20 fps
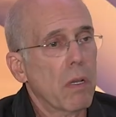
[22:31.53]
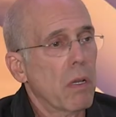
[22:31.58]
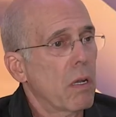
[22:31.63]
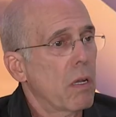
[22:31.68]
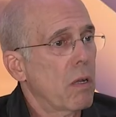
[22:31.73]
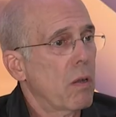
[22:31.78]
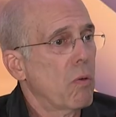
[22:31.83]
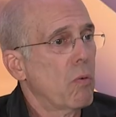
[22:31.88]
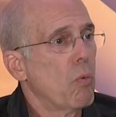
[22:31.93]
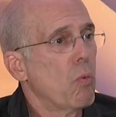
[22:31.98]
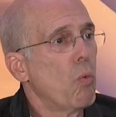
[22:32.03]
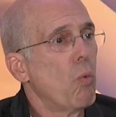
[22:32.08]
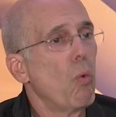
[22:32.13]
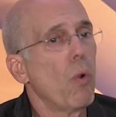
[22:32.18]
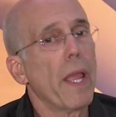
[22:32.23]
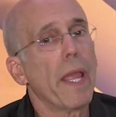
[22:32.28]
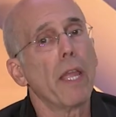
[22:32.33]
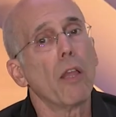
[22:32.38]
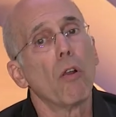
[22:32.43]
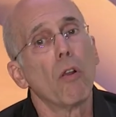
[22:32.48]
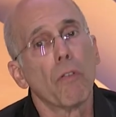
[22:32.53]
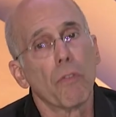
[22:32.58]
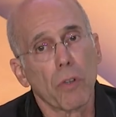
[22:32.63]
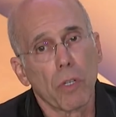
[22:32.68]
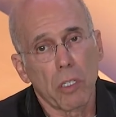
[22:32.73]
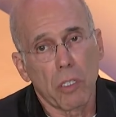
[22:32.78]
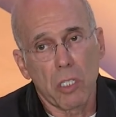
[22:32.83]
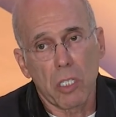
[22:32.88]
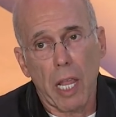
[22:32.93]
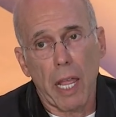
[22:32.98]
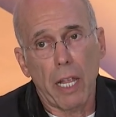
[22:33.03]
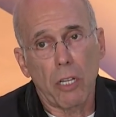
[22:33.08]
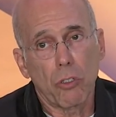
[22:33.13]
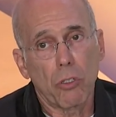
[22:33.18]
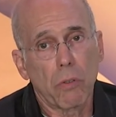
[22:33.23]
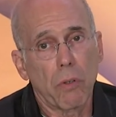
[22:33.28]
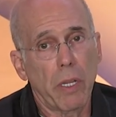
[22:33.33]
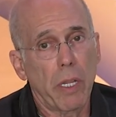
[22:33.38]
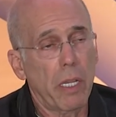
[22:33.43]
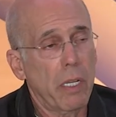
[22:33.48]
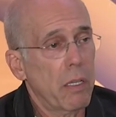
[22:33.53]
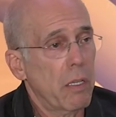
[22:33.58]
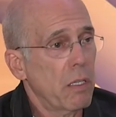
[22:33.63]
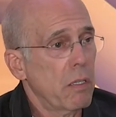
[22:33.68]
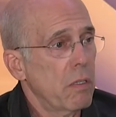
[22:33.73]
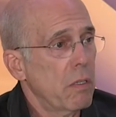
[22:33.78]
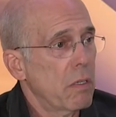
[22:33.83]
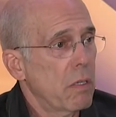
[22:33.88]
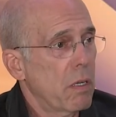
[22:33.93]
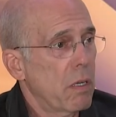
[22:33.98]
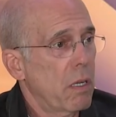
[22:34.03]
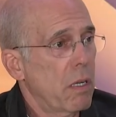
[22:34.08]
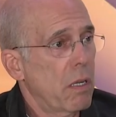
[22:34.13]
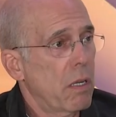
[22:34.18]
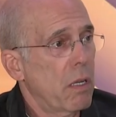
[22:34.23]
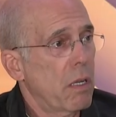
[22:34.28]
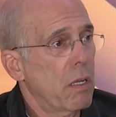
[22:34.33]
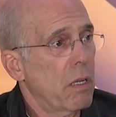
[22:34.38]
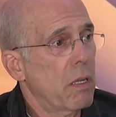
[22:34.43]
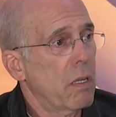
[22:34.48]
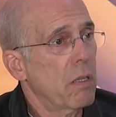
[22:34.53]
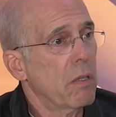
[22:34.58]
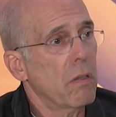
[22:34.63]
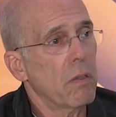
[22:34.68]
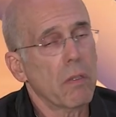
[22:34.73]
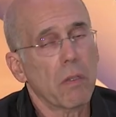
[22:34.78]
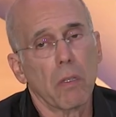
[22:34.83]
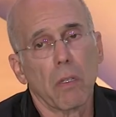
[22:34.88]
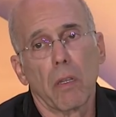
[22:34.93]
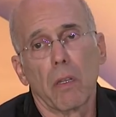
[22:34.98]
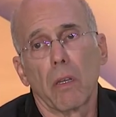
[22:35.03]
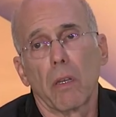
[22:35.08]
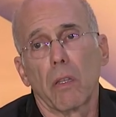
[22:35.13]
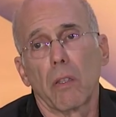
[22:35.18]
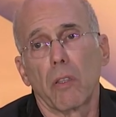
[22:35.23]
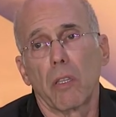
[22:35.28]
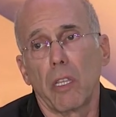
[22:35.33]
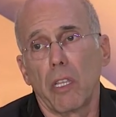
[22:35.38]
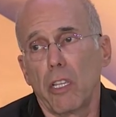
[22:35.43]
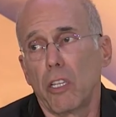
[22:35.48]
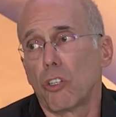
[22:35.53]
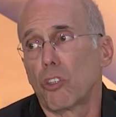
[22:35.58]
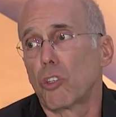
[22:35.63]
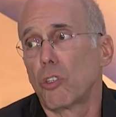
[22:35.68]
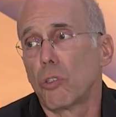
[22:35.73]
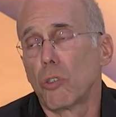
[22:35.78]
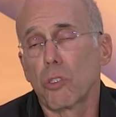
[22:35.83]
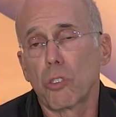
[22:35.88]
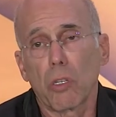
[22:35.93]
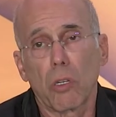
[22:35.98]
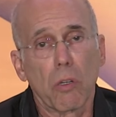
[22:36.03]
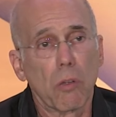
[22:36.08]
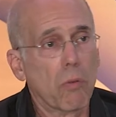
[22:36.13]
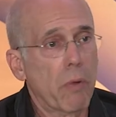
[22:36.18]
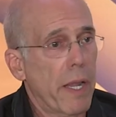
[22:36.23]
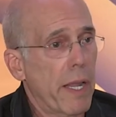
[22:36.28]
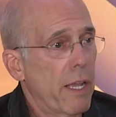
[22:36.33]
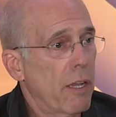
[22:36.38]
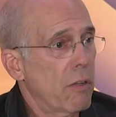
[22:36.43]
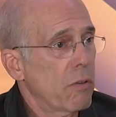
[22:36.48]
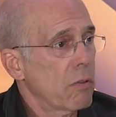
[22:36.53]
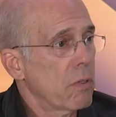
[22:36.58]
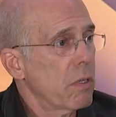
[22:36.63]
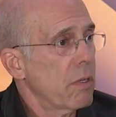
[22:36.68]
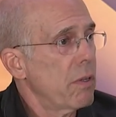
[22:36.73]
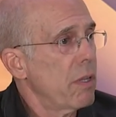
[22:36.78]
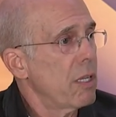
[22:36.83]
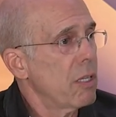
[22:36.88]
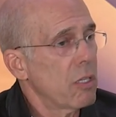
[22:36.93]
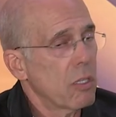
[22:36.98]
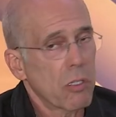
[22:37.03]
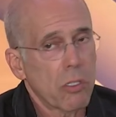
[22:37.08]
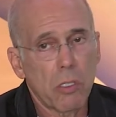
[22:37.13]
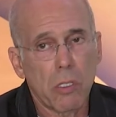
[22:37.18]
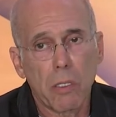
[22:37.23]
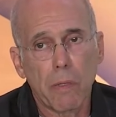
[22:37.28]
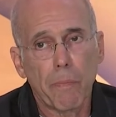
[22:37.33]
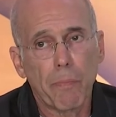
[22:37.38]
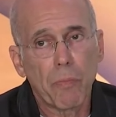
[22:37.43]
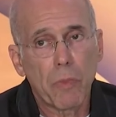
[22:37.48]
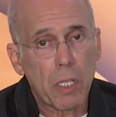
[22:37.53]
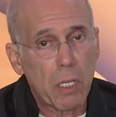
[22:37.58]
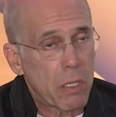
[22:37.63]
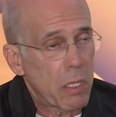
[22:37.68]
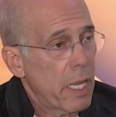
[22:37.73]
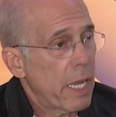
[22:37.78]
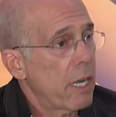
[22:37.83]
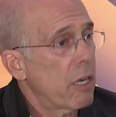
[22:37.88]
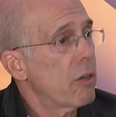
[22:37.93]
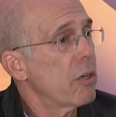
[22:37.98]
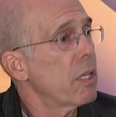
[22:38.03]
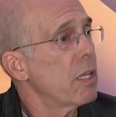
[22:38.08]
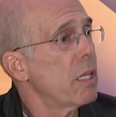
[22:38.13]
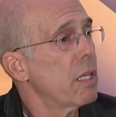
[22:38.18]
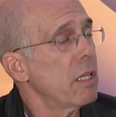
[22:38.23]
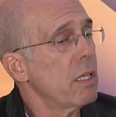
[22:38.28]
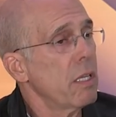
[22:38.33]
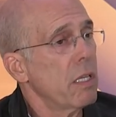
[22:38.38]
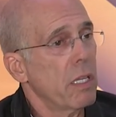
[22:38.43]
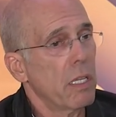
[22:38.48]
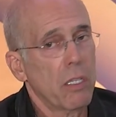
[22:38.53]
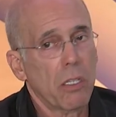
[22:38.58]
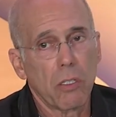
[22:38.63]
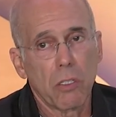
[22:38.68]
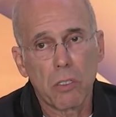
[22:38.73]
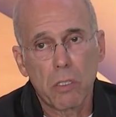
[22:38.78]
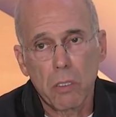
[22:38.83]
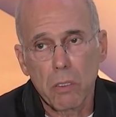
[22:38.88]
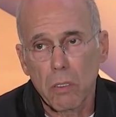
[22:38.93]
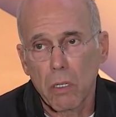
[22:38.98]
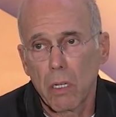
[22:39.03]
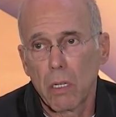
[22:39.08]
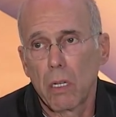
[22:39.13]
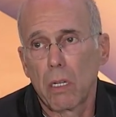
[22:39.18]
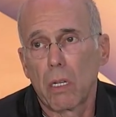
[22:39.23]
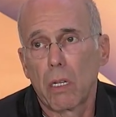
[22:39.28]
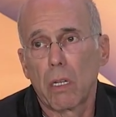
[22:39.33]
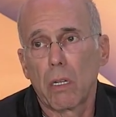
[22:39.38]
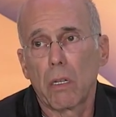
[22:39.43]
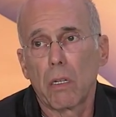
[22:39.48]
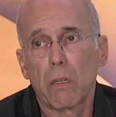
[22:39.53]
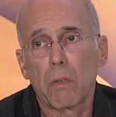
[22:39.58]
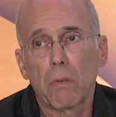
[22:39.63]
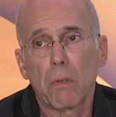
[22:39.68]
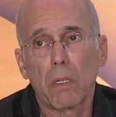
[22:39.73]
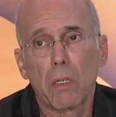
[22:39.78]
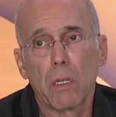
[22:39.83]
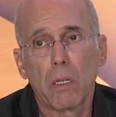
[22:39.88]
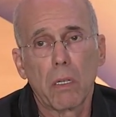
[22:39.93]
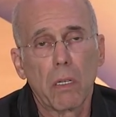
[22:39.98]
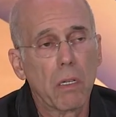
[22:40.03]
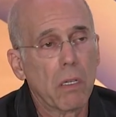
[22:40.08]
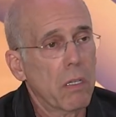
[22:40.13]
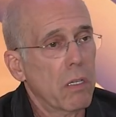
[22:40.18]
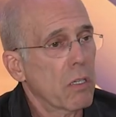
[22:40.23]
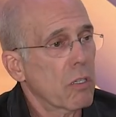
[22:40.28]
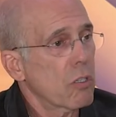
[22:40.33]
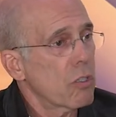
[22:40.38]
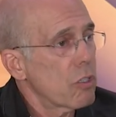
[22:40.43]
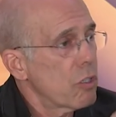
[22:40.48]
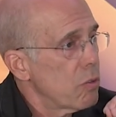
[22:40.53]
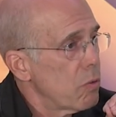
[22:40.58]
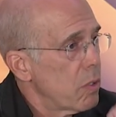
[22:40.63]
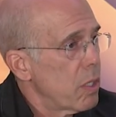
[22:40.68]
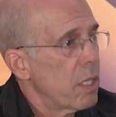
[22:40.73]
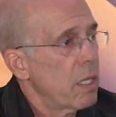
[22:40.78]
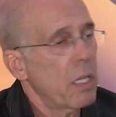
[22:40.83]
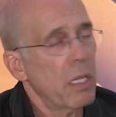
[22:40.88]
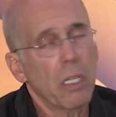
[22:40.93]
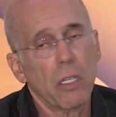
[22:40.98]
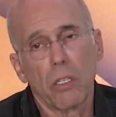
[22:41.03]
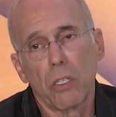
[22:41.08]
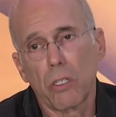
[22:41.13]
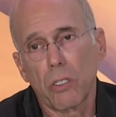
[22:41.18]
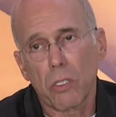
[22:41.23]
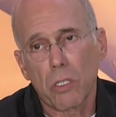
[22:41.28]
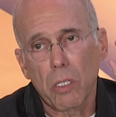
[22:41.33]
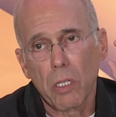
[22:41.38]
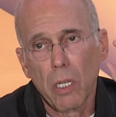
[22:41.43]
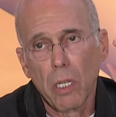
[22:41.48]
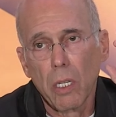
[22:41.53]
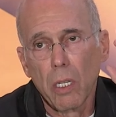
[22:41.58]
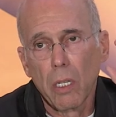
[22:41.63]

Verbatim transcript: uh, way over exaggerated. Uh, uh, the issues around his clarity, his uh, acuity, his